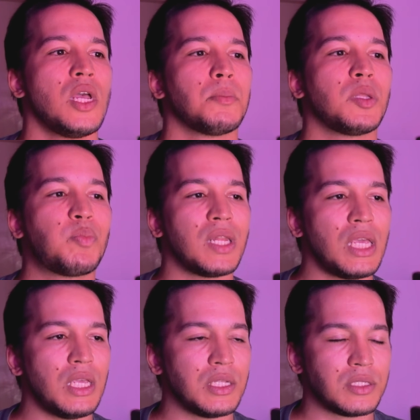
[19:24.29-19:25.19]
But
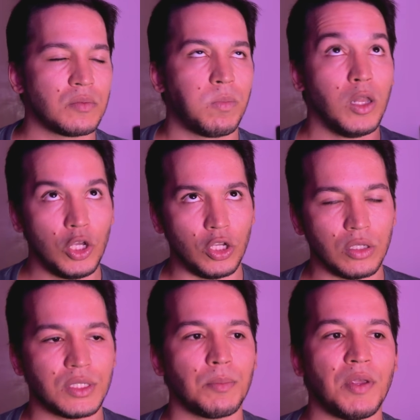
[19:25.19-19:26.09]
please,
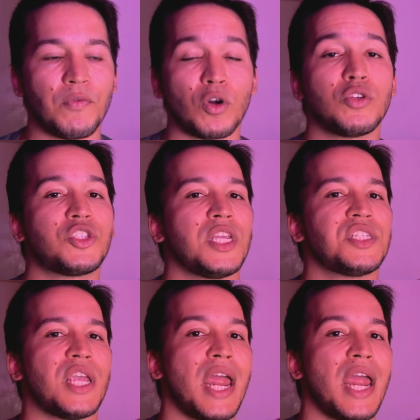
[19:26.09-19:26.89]
before you change